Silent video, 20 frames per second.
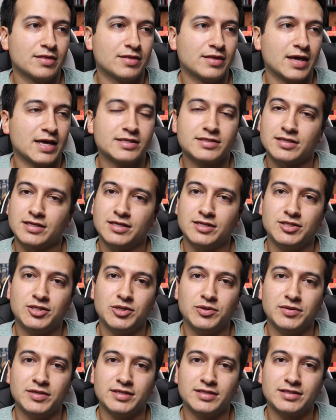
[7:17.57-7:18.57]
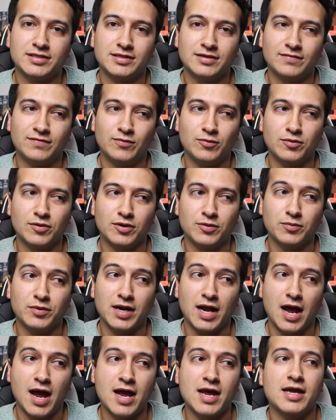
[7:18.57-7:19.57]
that's going to do it for what
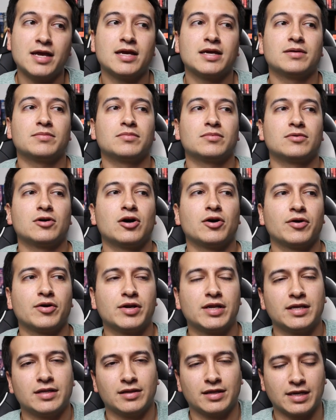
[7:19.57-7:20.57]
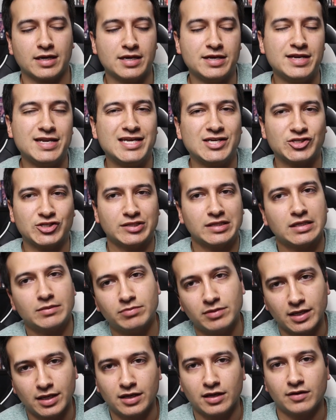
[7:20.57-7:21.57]
I am already like initially
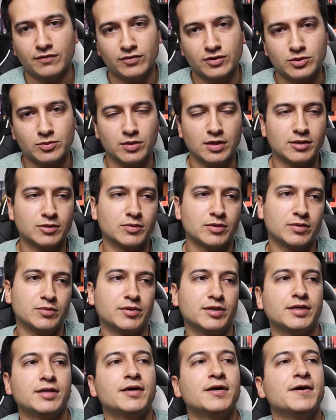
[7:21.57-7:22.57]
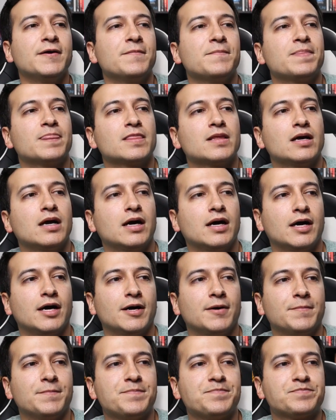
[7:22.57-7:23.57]
planning for twenty twenty-one.
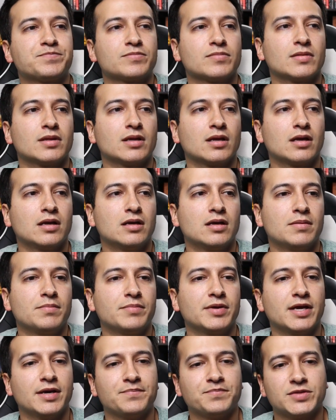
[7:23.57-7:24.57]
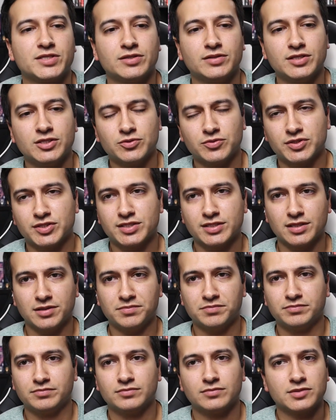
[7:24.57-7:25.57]
Um, but yeah, so these are just
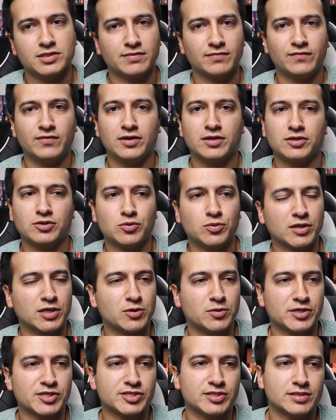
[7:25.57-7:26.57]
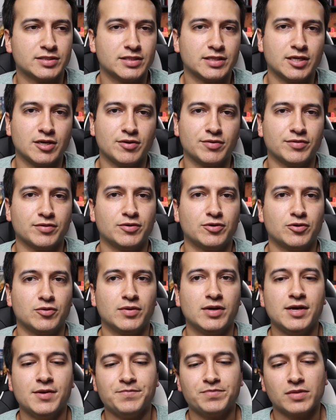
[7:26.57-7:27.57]
some, some fun, quick questions to go
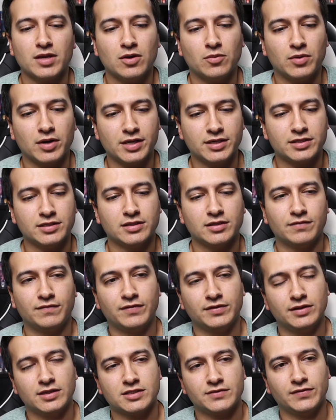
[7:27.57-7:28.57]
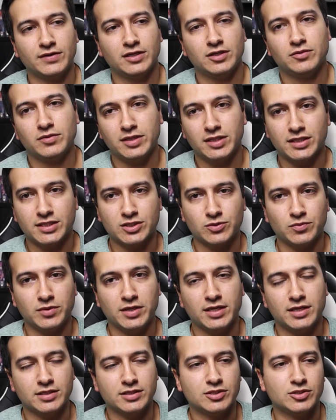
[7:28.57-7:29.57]
through. Wanted to fit this video in this
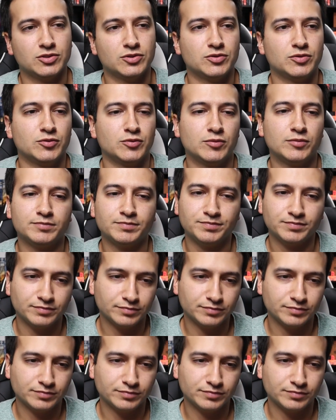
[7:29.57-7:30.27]
week to